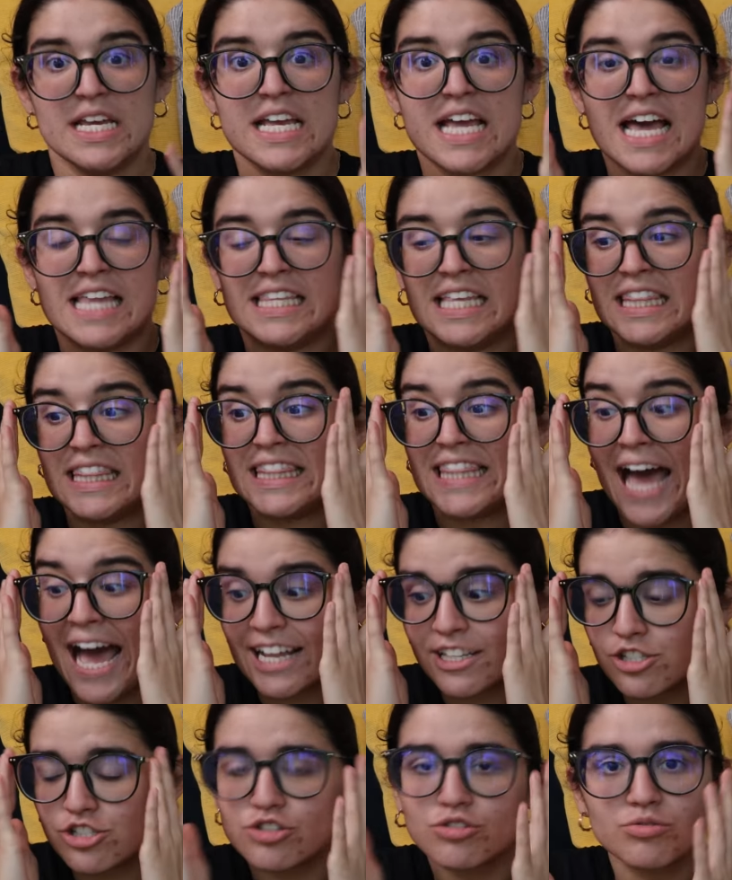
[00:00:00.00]
And then
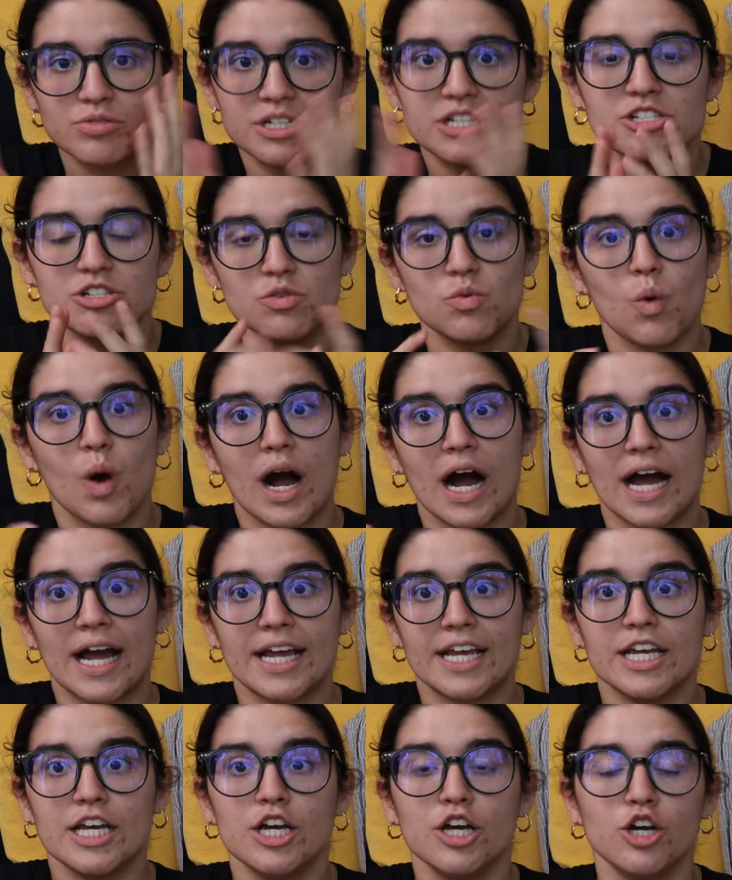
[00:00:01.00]
that's the reason
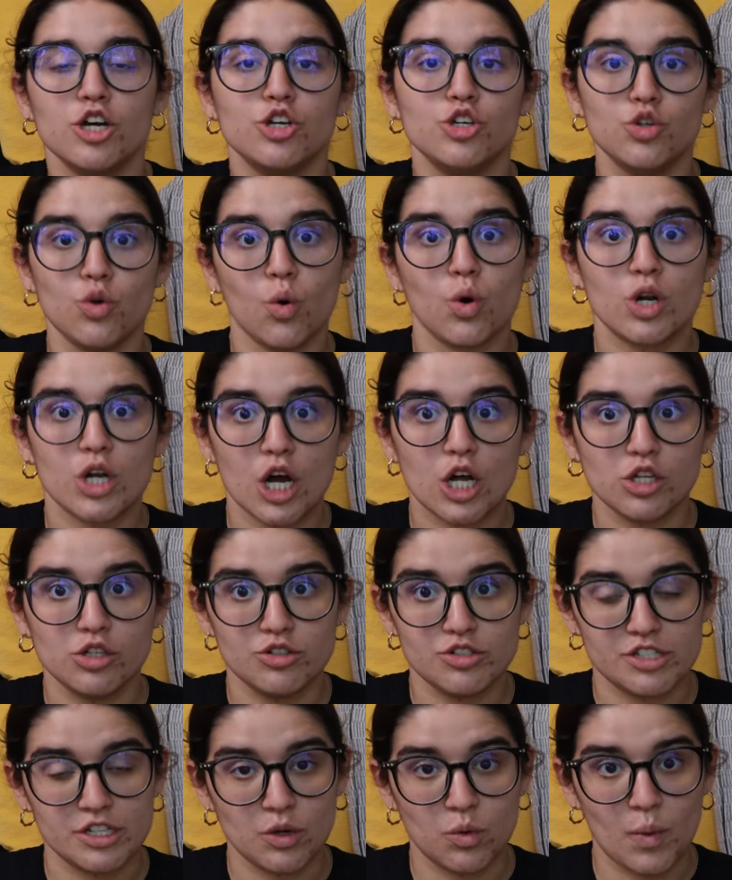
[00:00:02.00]
why you're not
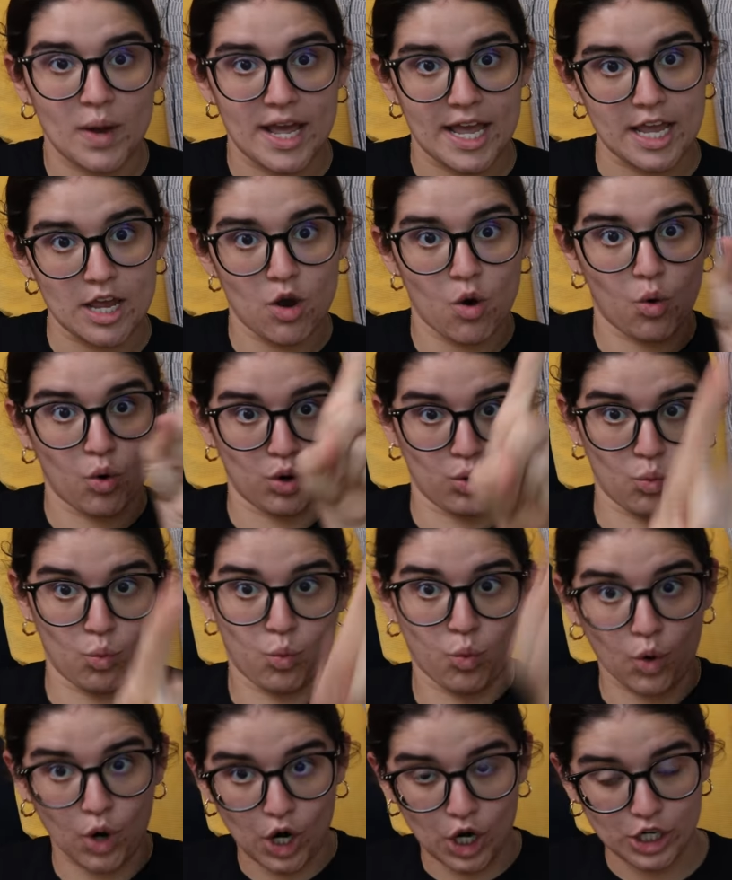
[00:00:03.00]
losing weight, or
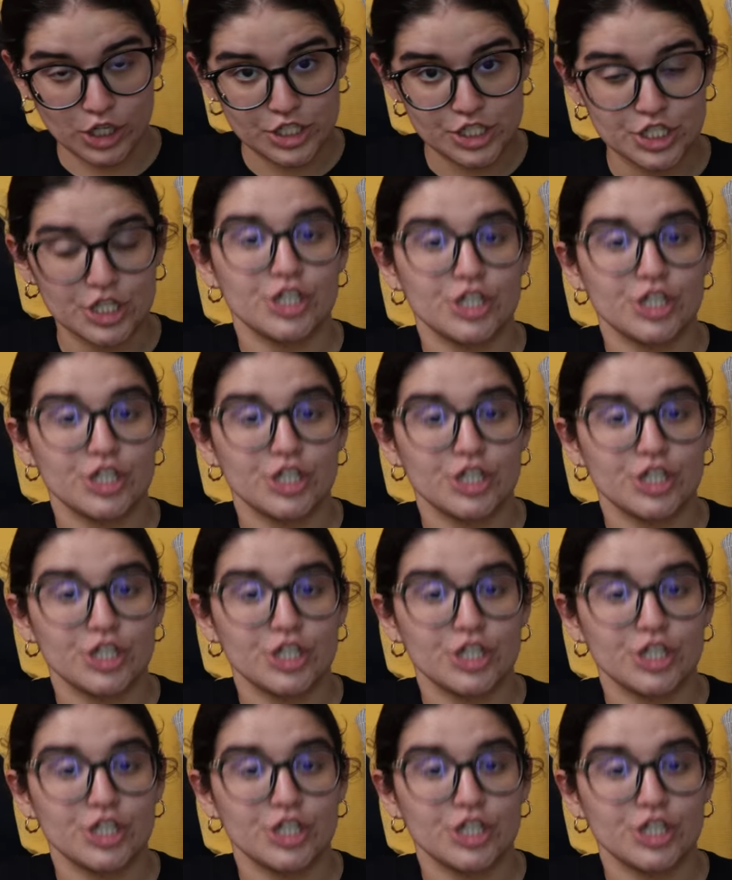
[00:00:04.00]
worse,